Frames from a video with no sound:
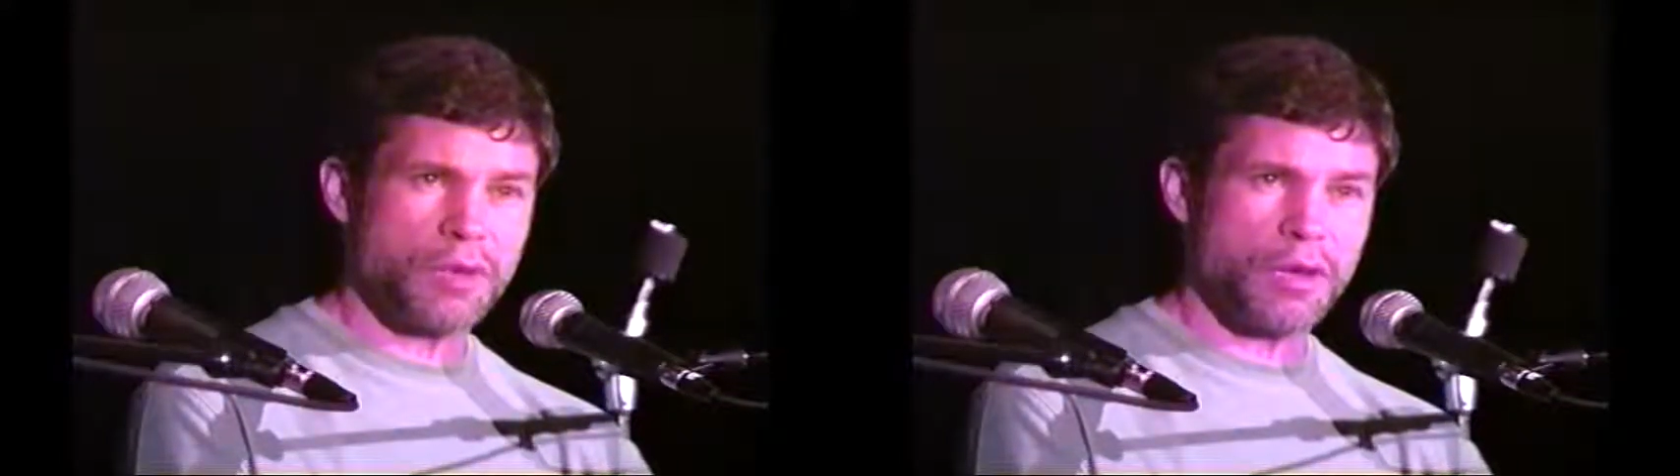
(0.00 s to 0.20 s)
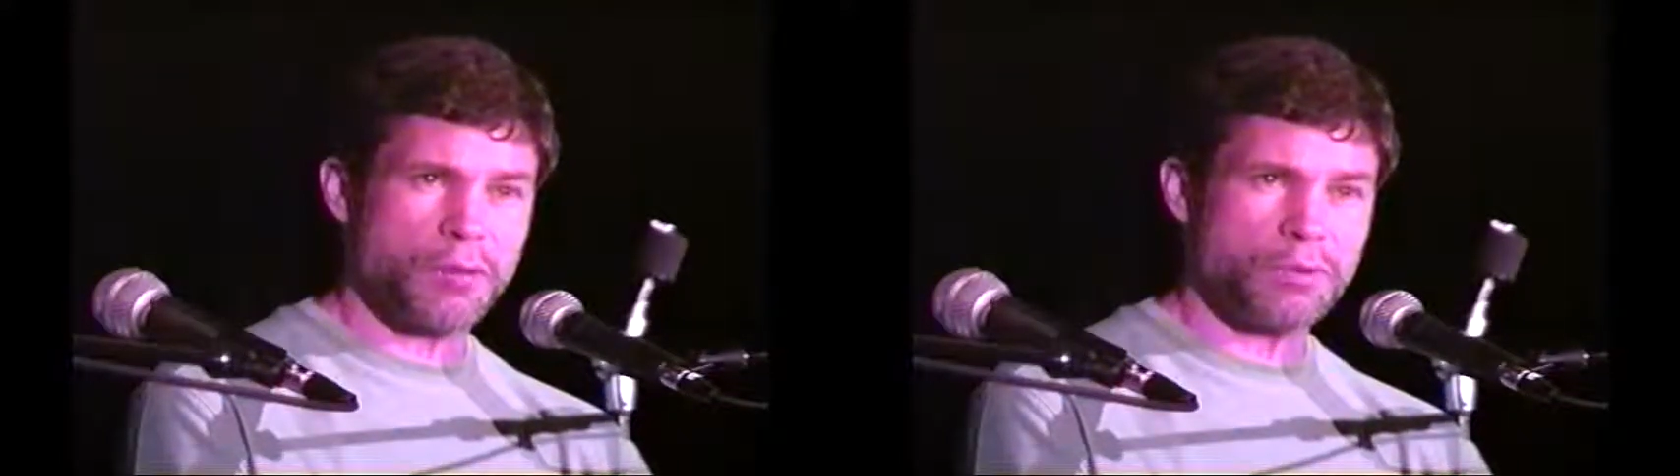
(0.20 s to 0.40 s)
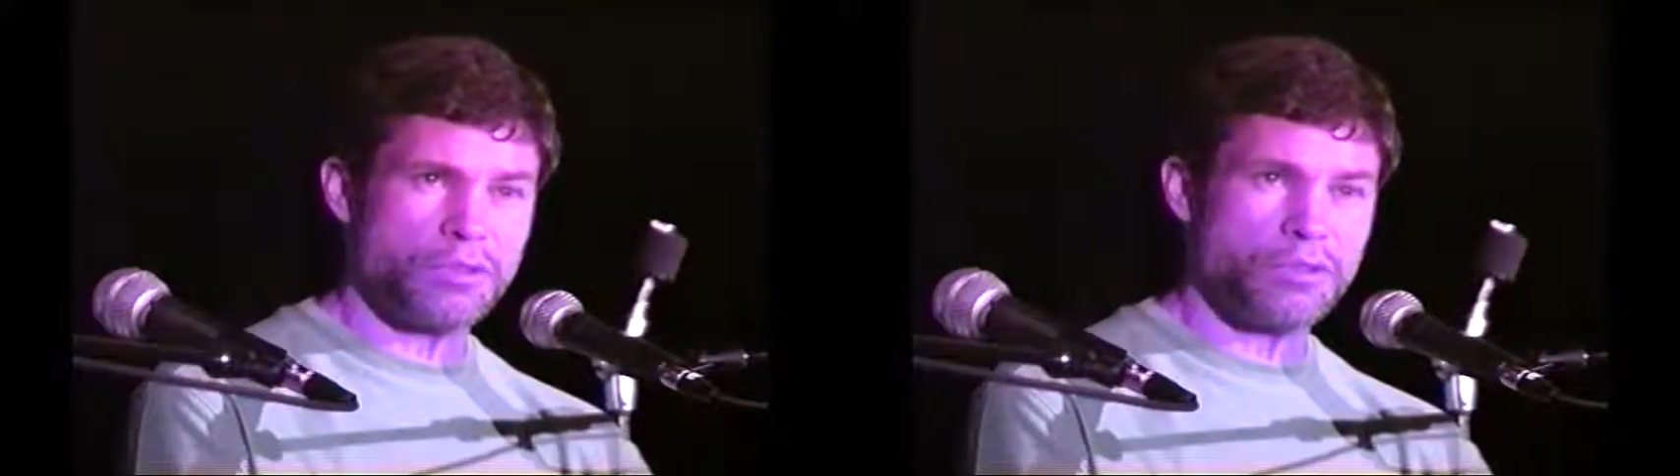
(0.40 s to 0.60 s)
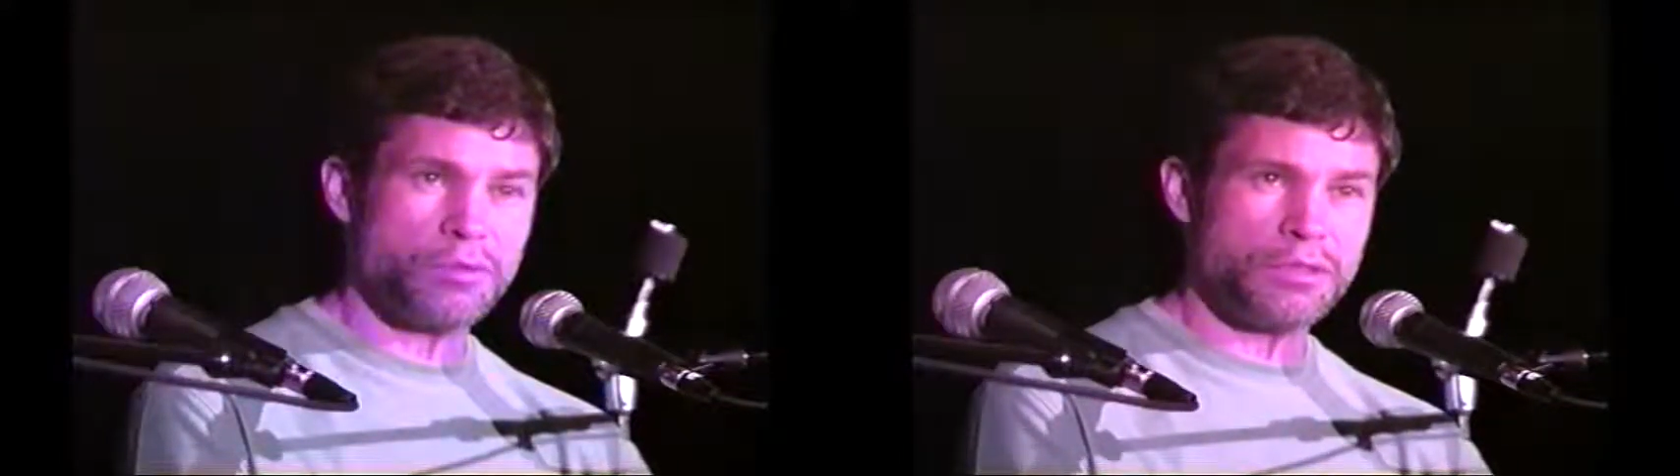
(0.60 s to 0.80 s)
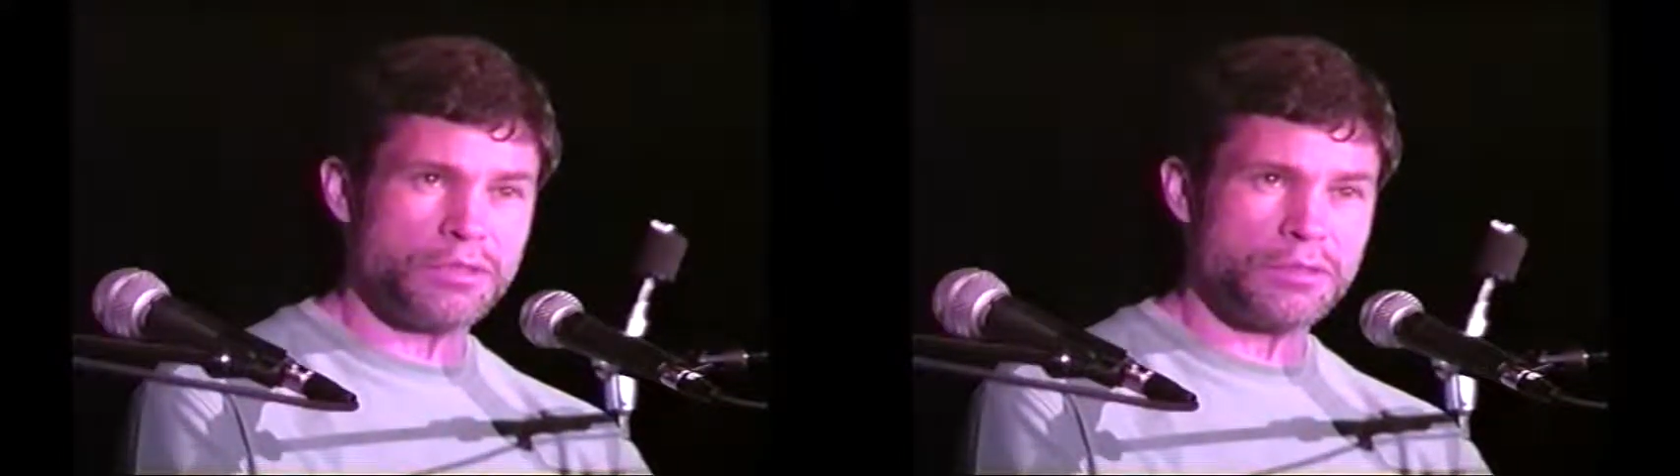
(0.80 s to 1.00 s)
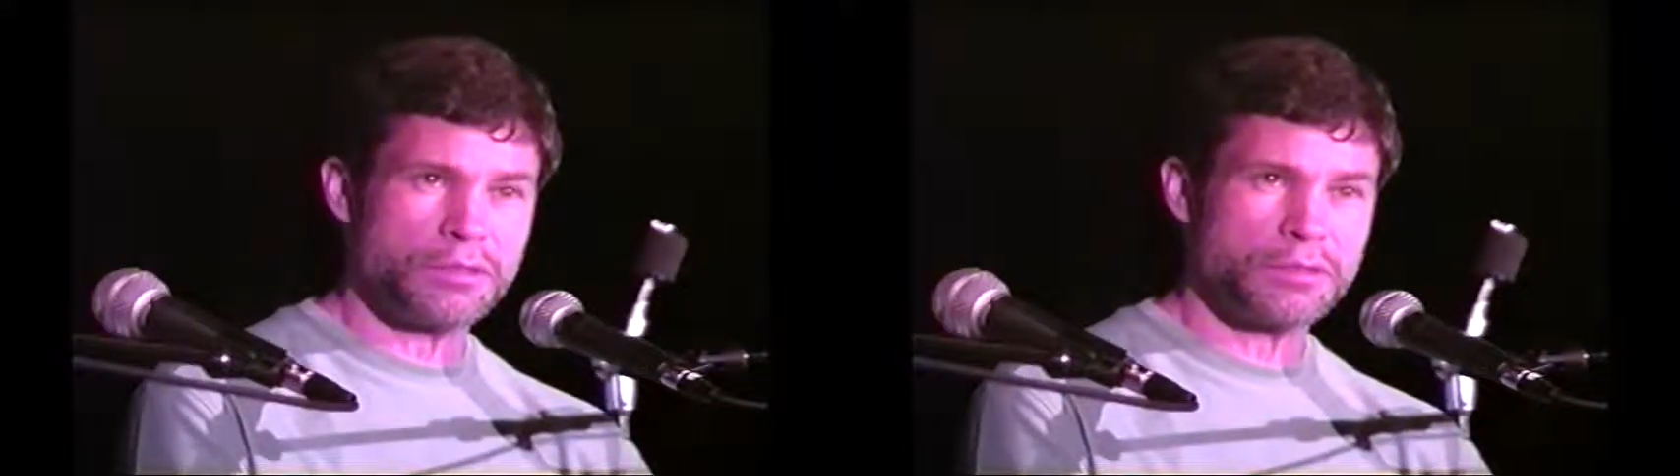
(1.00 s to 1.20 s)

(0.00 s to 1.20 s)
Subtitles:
ambiguity.